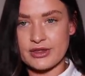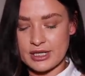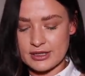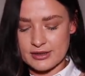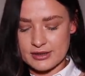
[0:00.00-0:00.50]

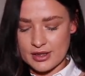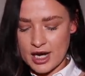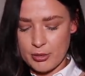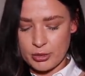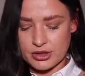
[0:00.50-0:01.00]
this. I
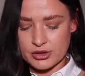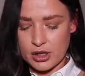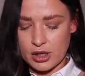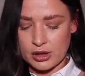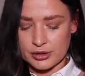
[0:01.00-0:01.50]
can't remember what it's
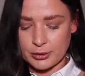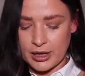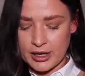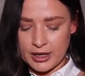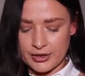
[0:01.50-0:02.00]
called,
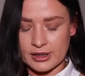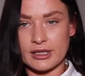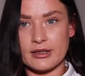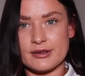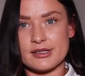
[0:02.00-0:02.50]
where the
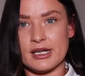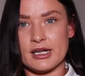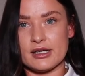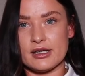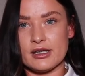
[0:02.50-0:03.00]
links are
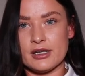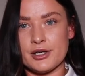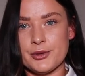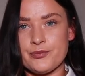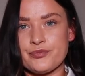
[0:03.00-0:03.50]
like
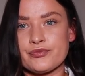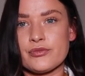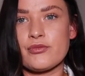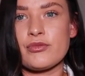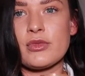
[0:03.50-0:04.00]

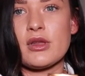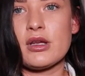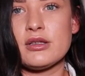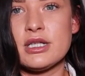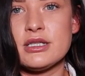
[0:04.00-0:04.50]

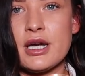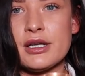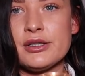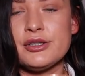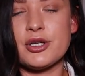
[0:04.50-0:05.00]

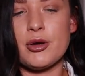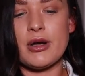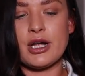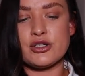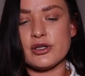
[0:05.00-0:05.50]
detailed.
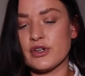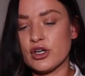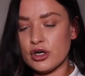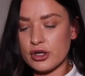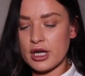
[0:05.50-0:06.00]
I just love the
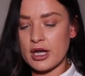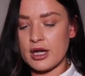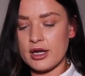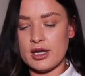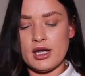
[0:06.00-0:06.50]

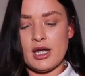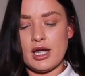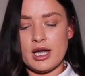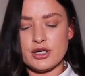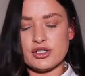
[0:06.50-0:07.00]
colour.
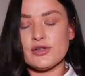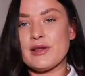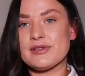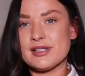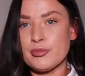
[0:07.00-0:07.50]
I just love
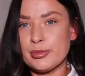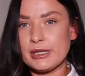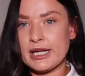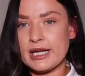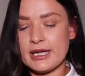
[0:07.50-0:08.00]
how simple
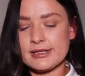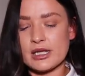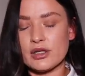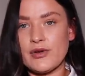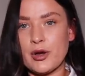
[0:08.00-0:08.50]
it is. I
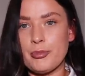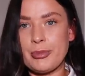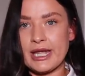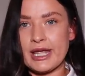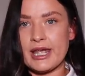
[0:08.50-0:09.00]
love how
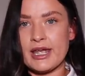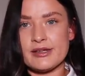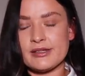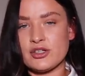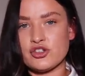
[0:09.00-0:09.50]
big it
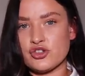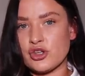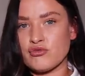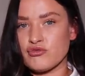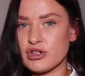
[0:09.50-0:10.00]
is. It's just
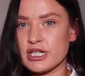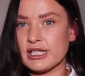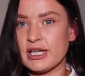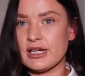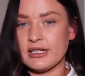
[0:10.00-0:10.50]
a
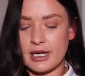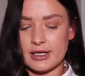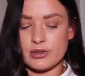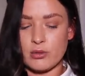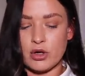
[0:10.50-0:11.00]
really
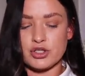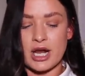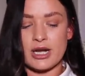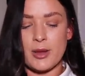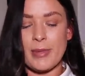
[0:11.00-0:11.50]
nice watch.
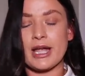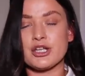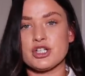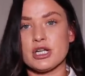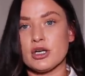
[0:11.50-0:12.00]
And the
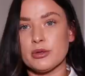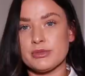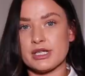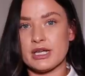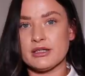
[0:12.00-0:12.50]
packaging it
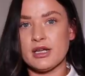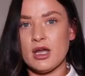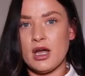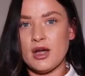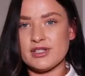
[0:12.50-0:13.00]
comes in,
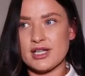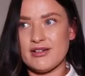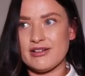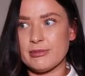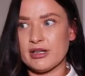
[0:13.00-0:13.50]
obviously I've
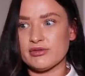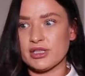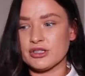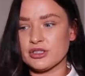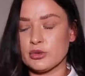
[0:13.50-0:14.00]
had mine for
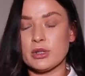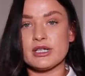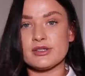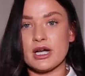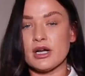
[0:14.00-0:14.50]
like 2
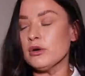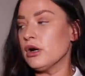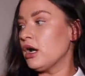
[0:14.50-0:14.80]
years now,